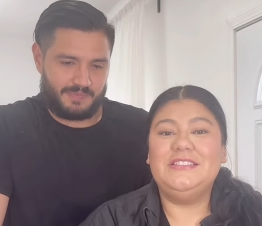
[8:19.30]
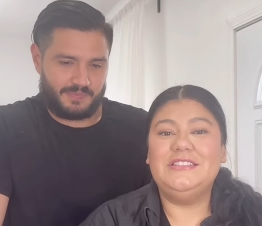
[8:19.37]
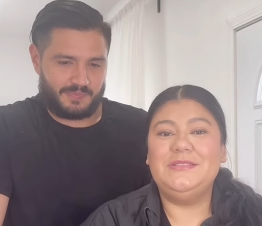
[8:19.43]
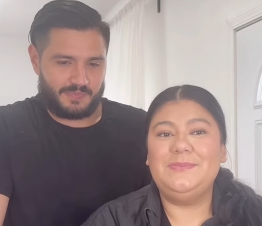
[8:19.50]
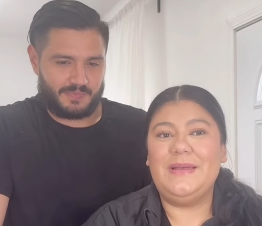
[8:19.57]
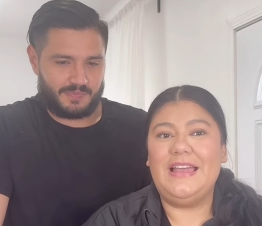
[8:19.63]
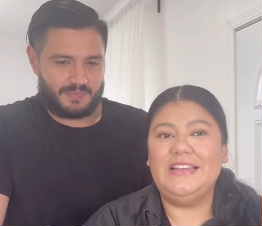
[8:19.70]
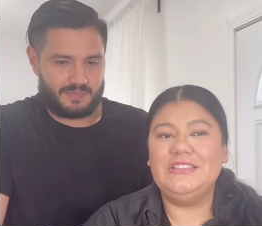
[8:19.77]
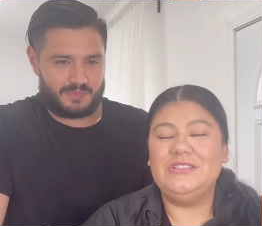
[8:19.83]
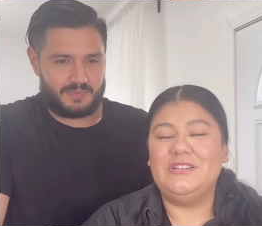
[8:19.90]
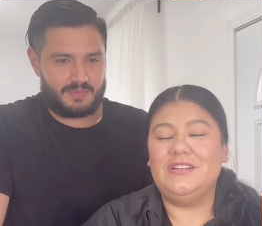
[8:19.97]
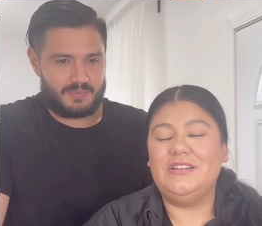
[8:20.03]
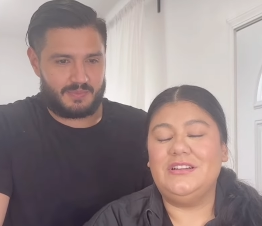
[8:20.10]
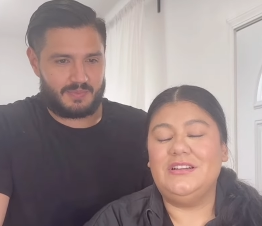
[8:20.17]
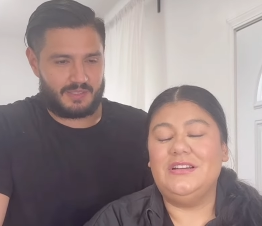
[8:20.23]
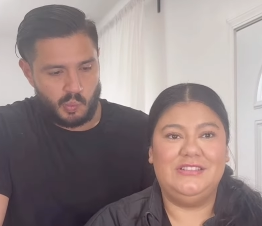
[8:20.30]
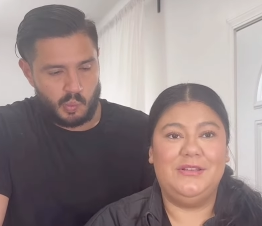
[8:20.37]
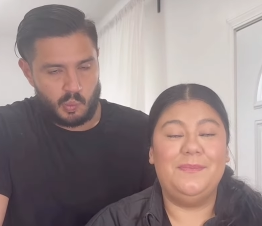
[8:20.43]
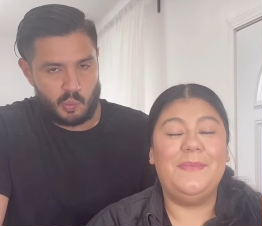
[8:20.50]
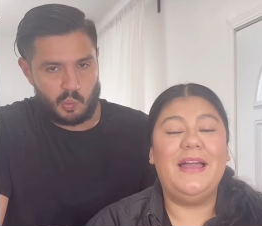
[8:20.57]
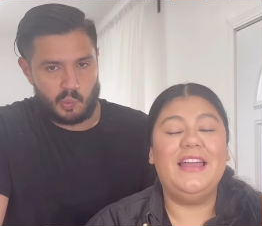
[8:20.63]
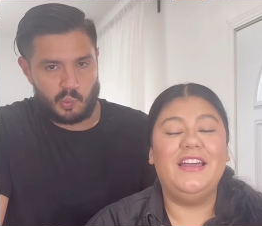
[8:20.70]
Speaker 1: us back to our,
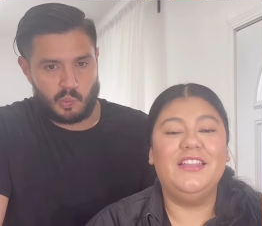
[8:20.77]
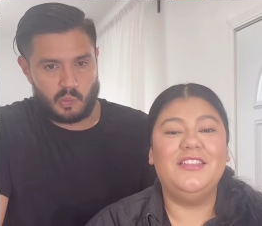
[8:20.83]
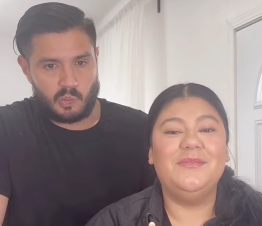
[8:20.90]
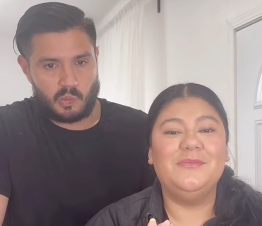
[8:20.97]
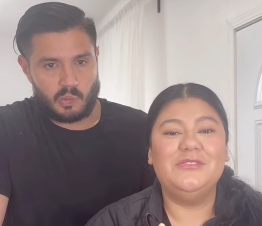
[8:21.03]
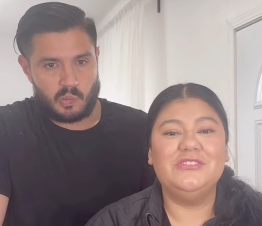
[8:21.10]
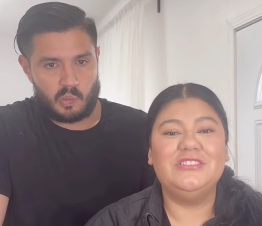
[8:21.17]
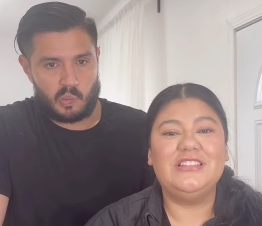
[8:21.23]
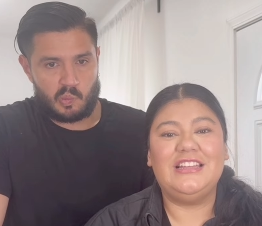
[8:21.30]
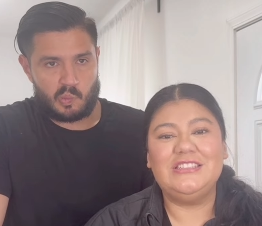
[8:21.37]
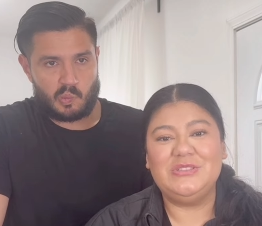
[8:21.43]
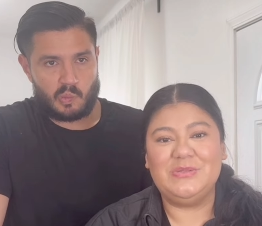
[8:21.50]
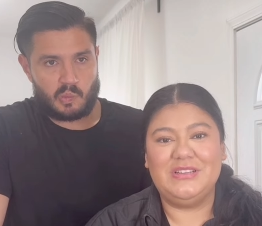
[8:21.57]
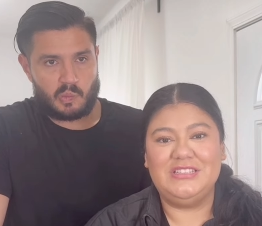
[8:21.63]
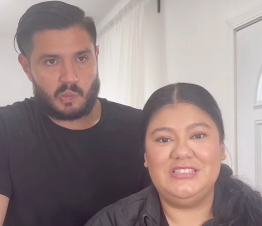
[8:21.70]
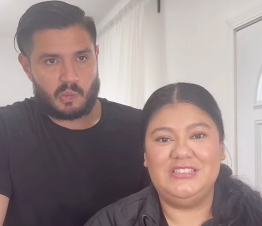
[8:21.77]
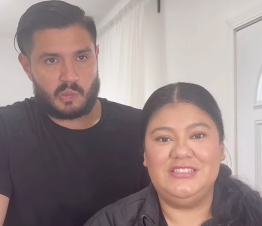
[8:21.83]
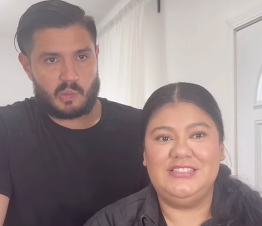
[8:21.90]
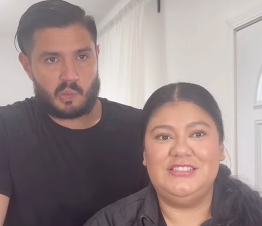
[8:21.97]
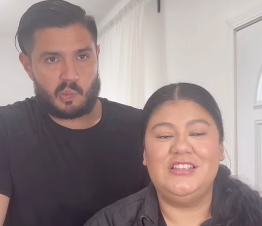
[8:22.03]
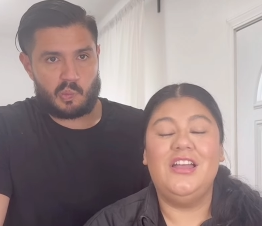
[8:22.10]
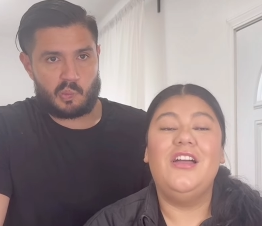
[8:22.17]
my other most asked questions is,
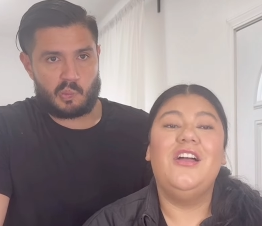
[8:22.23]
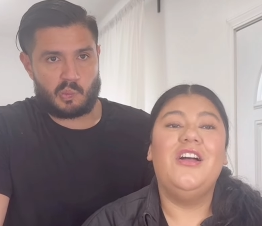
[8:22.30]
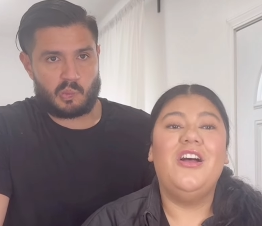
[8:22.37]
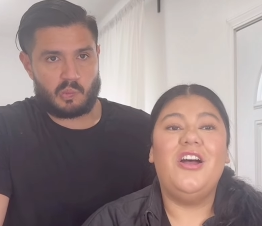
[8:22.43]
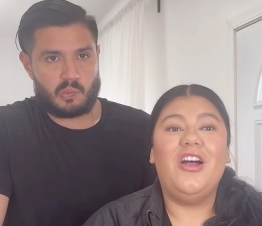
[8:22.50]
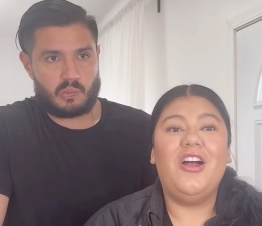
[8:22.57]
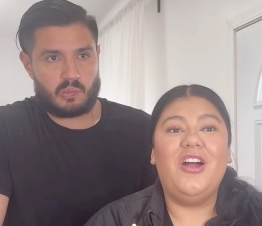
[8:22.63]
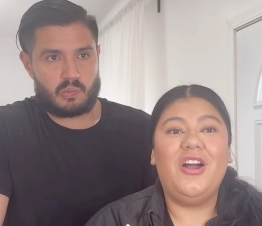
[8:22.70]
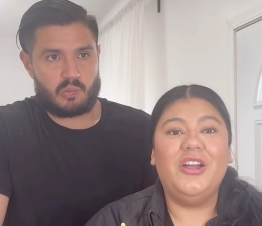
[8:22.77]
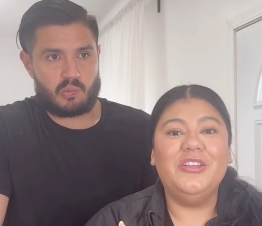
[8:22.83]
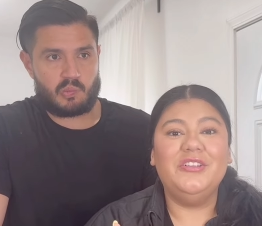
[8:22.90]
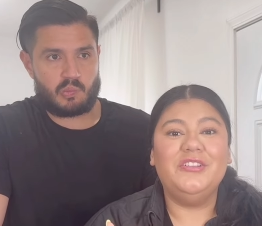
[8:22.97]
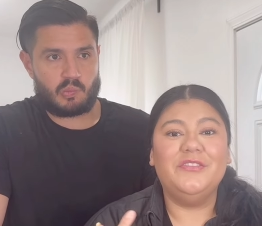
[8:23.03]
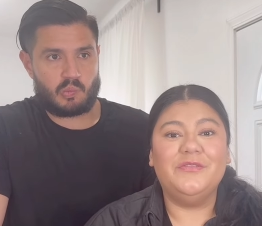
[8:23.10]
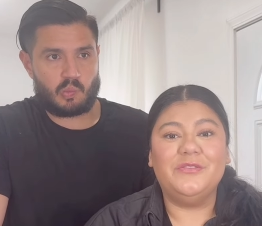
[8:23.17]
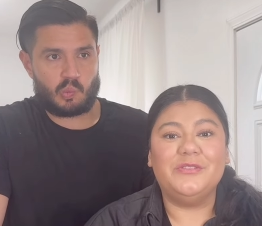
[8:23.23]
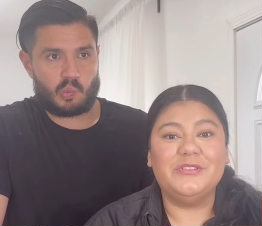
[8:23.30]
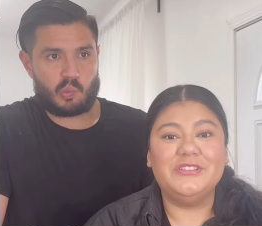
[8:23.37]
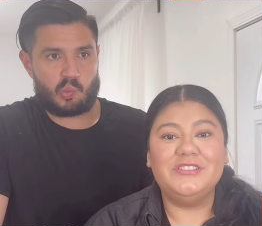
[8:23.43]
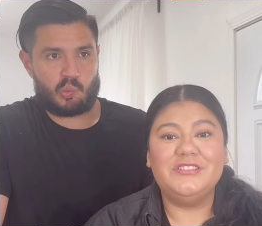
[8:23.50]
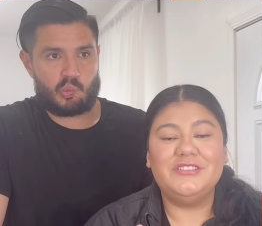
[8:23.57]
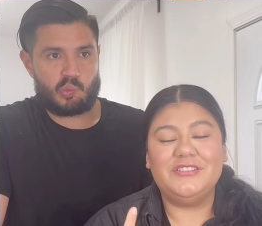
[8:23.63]
are you
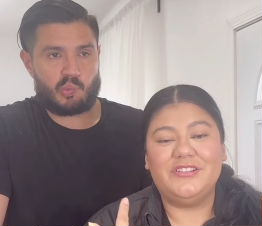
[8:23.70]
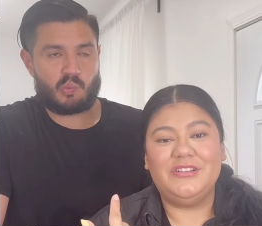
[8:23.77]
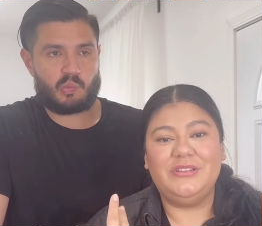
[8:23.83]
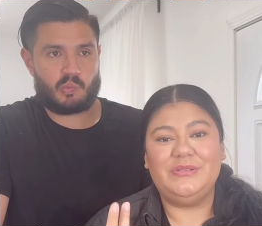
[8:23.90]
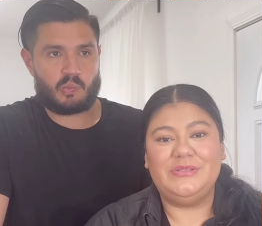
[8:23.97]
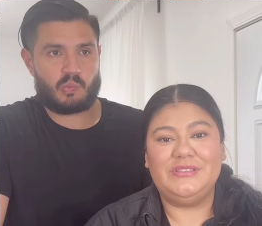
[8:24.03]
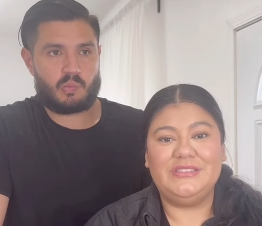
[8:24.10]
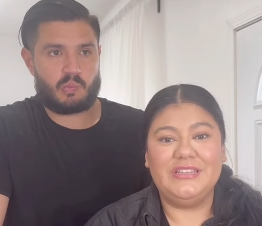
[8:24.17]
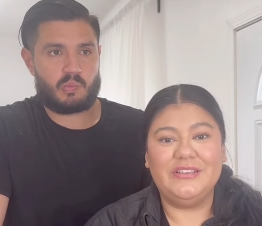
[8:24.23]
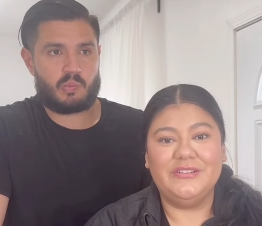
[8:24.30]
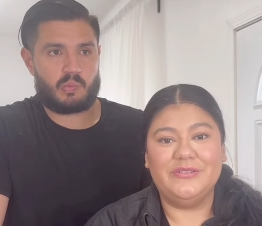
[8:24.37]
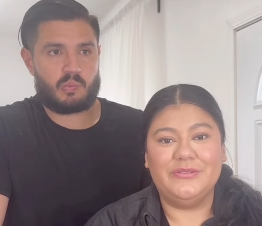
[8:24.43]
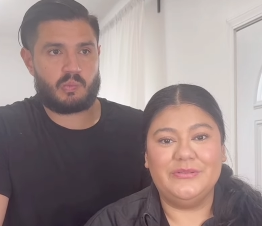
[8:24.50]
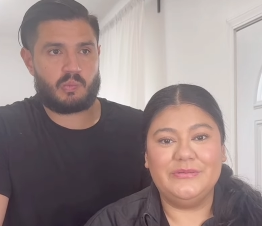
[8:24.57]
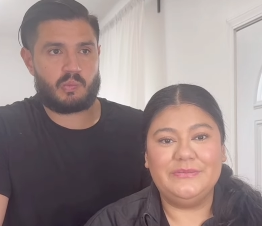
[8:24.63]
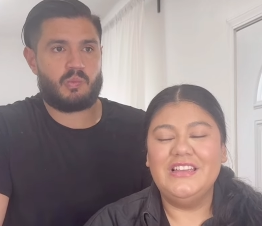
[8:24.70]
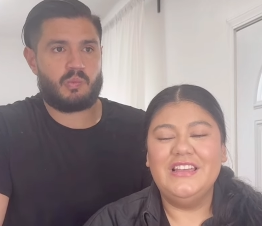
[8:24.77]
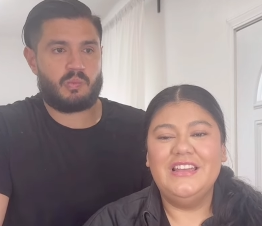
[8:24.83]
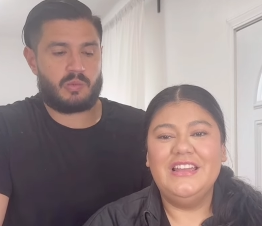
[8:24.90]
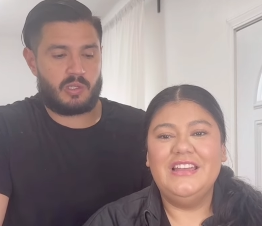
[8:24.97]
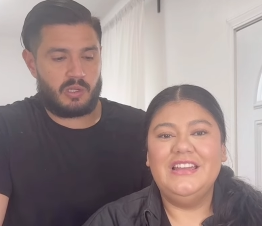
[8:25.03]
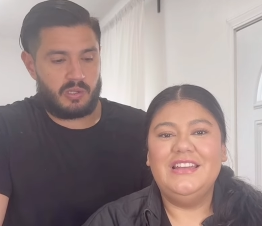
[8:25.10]
divorced? Are you single?
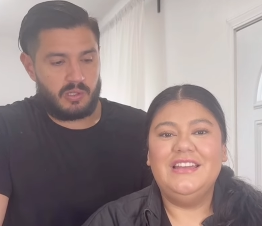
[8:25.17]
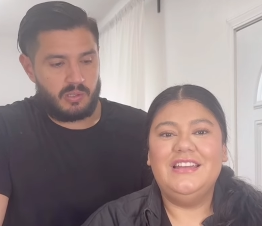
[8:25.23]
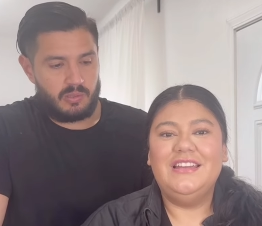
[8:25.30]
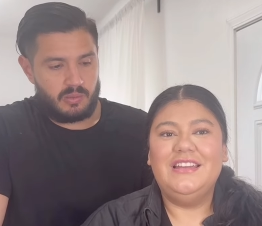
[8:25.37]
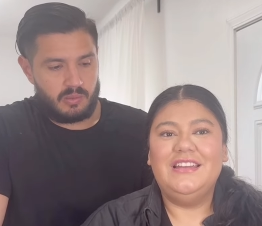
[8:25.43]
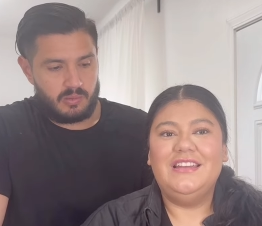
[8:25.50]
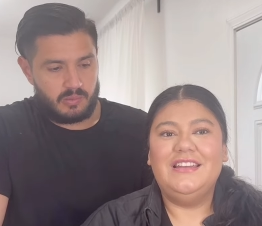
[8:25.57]
Speaker 2: Are you?